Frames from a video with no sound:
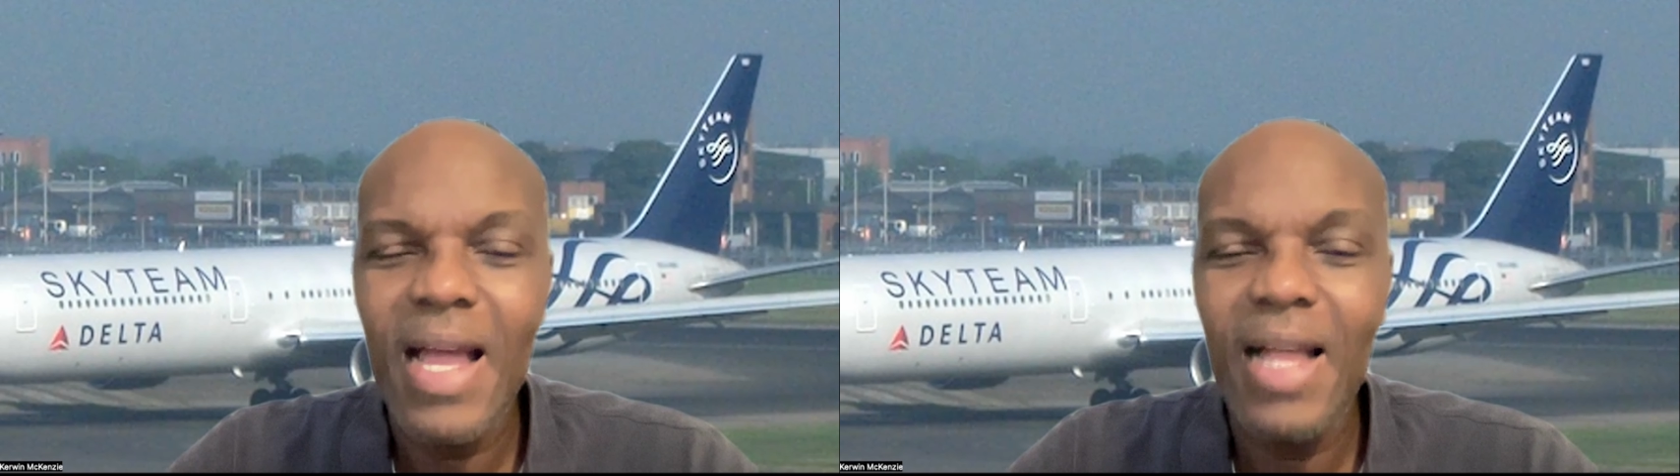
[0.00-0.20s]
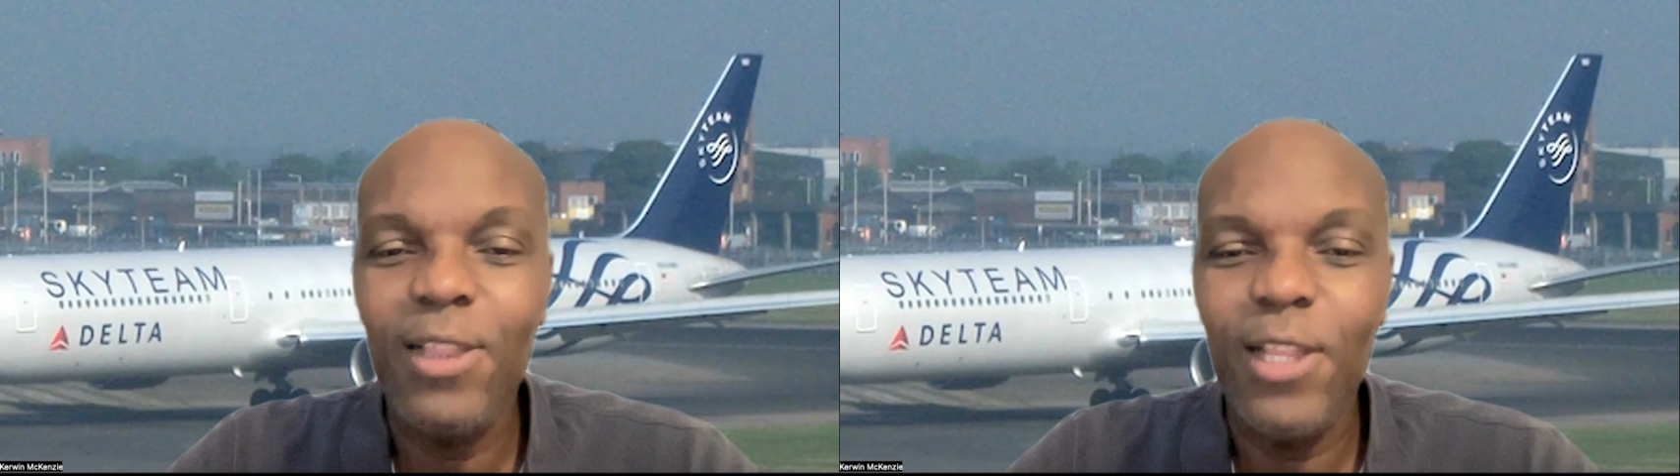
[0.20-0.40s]

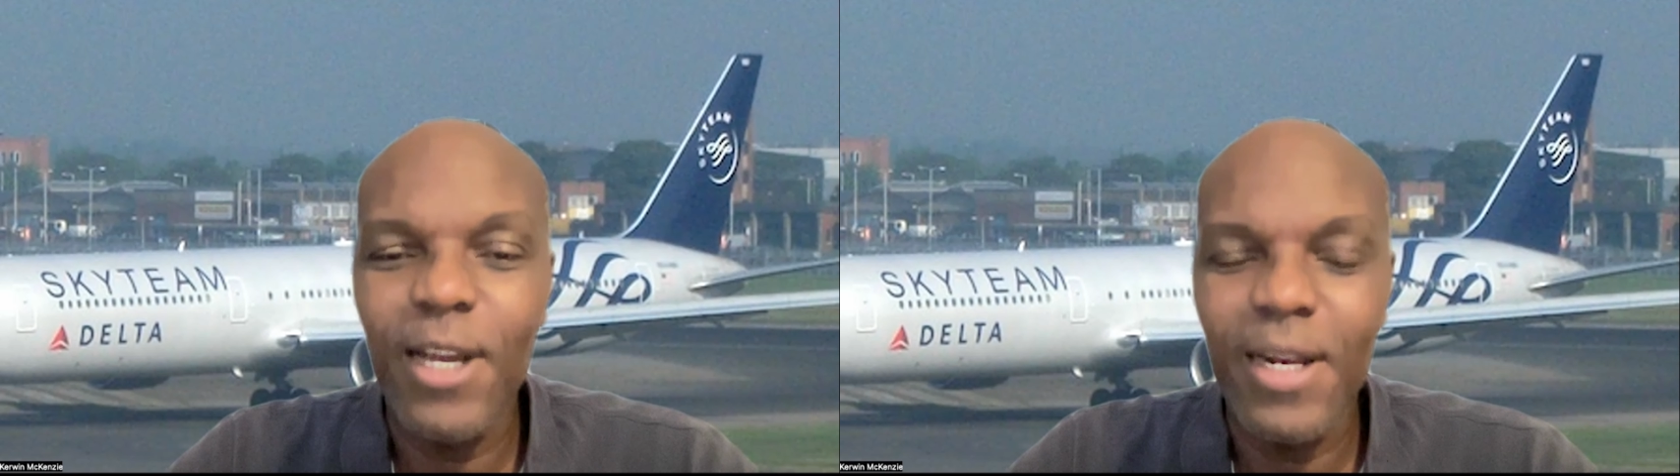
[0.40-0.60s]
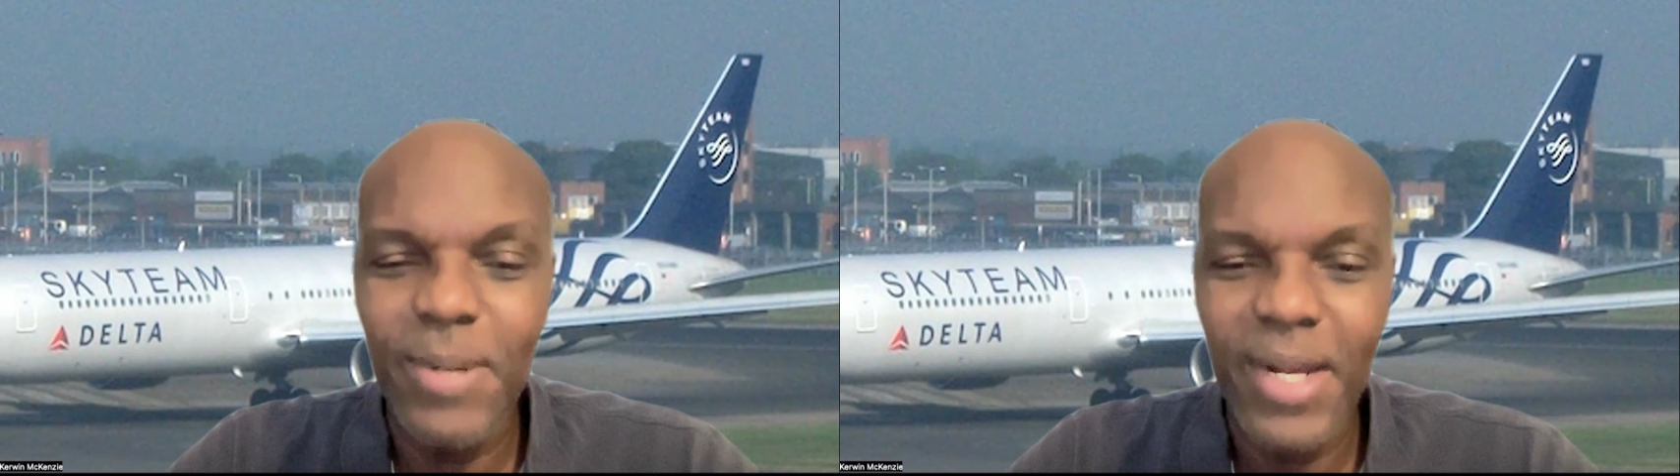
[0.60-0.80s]
a
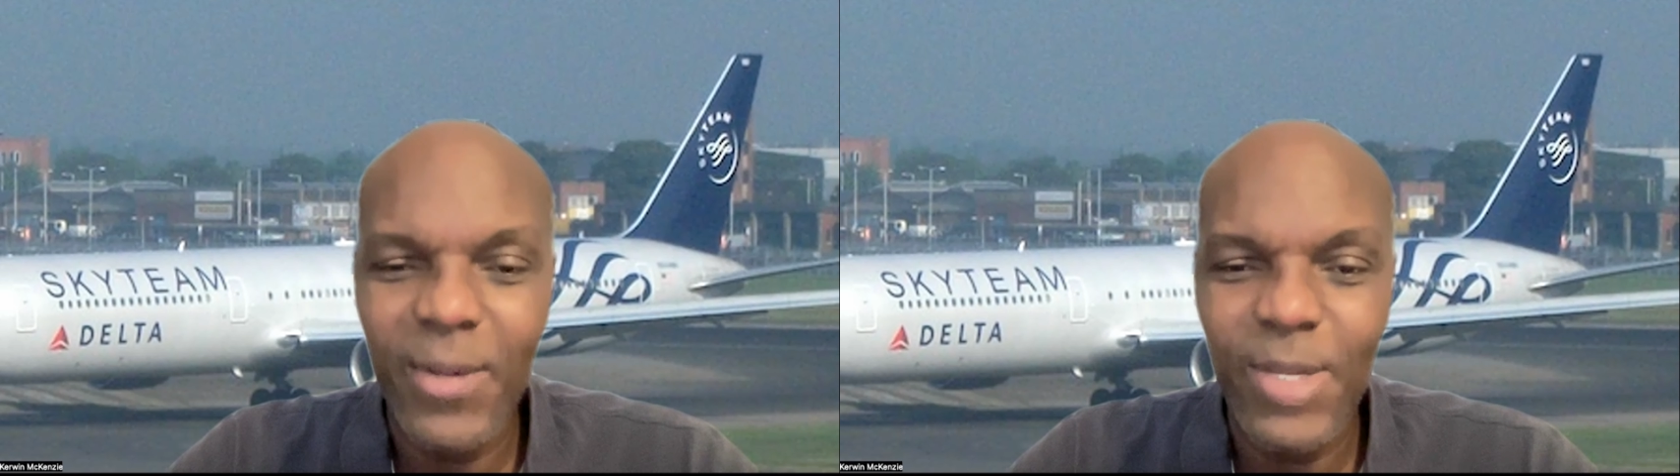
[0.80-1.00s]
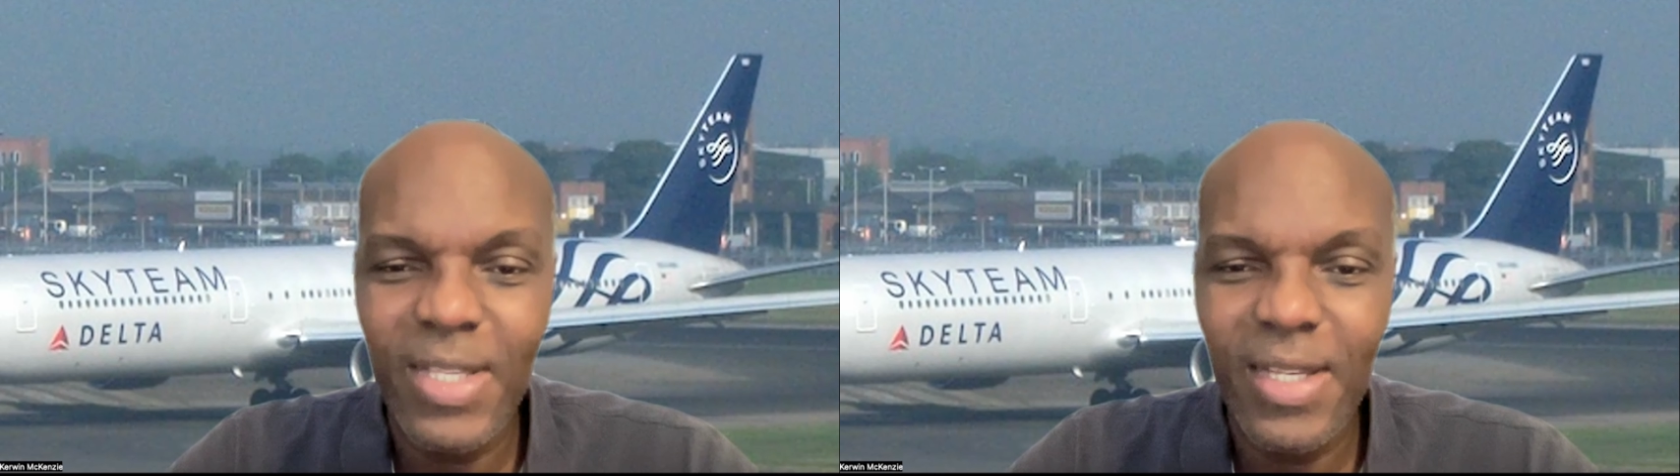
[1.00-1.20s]
lot of
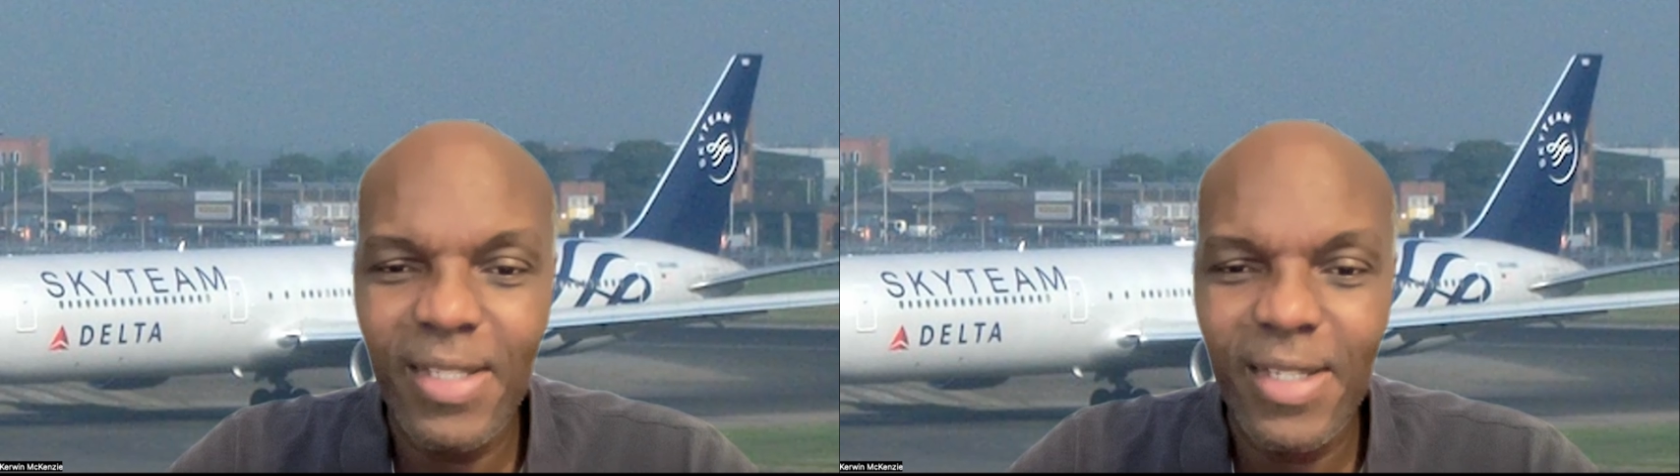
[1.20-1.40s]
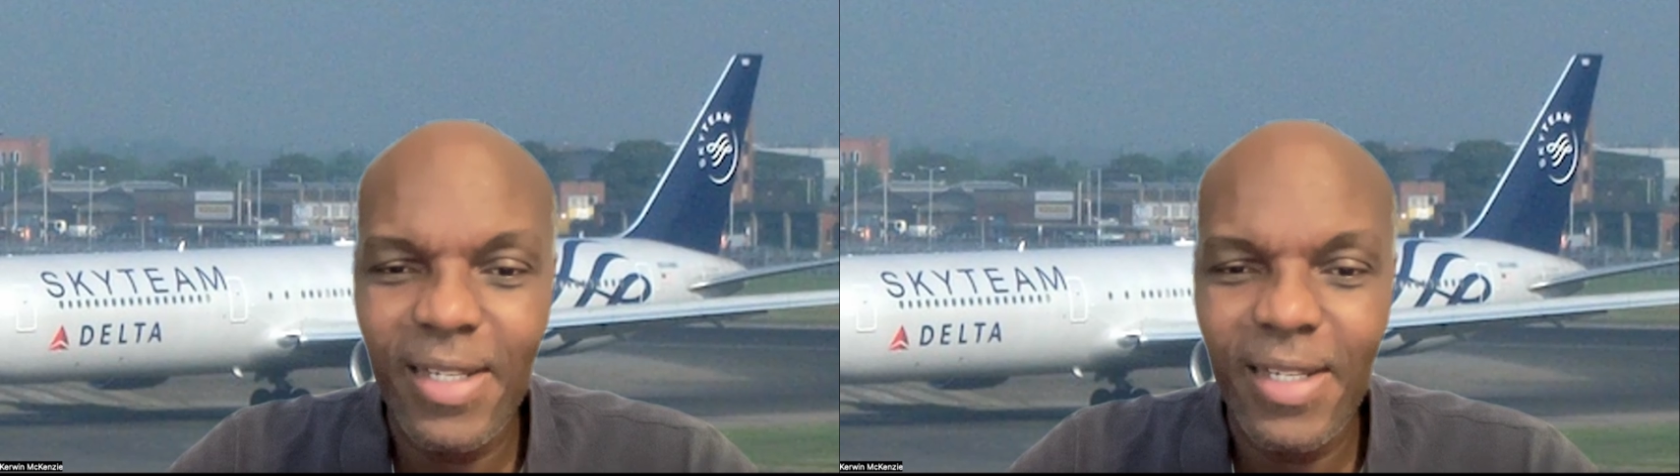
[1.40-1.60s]
money with
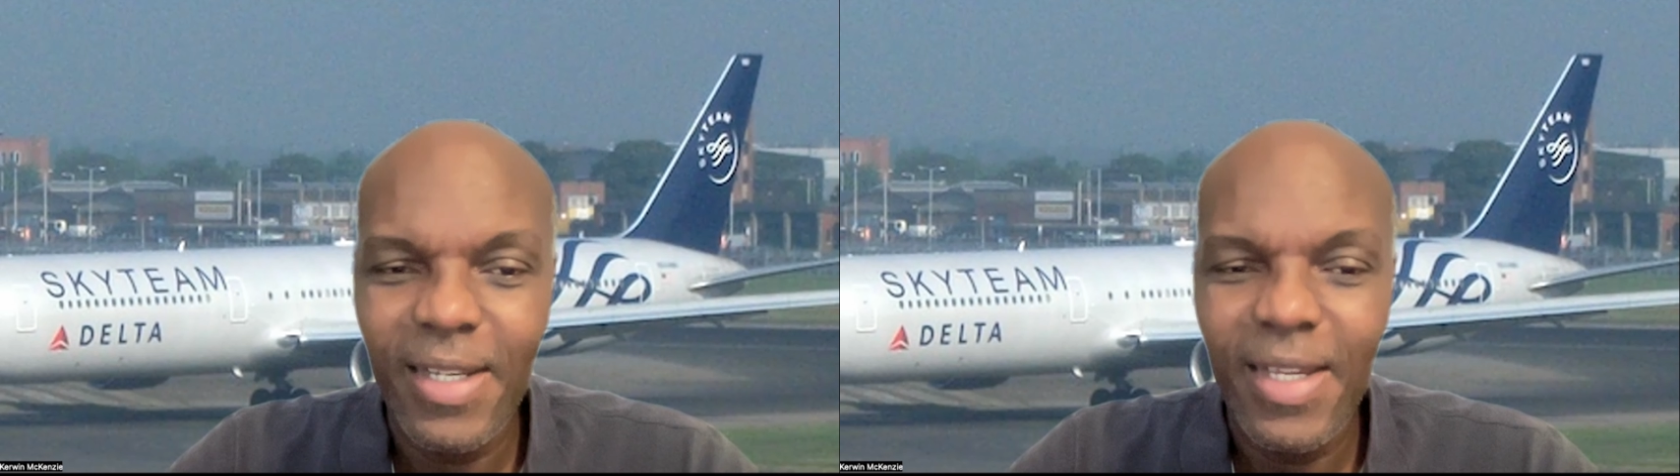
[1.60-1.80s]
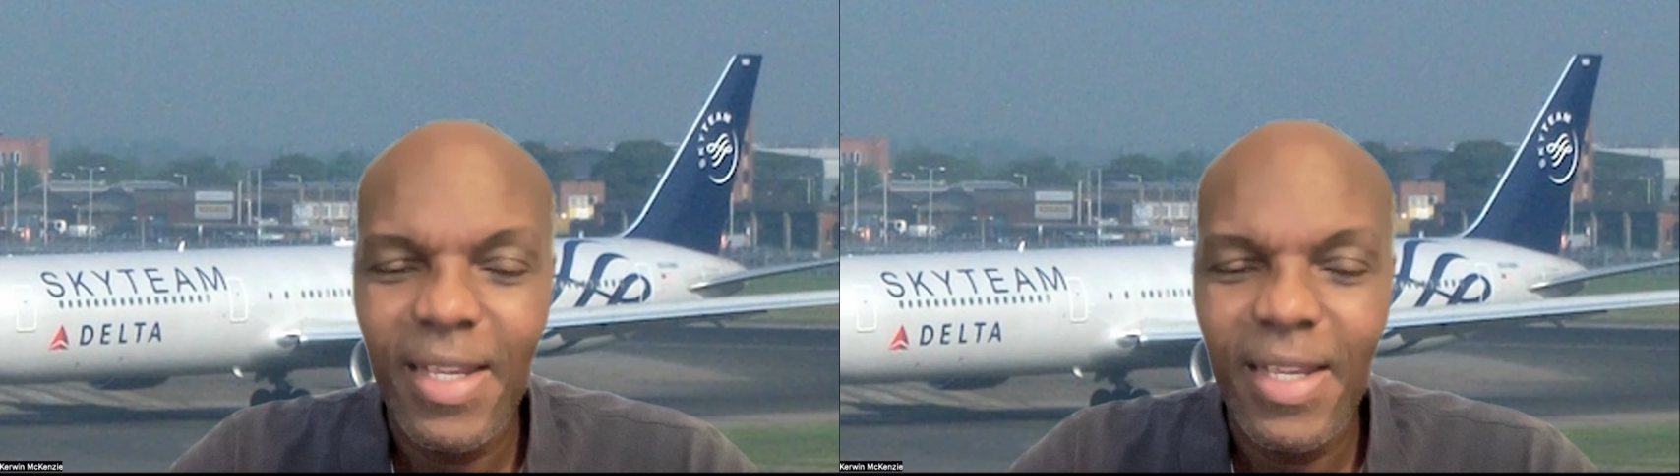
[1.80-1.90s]
Delta.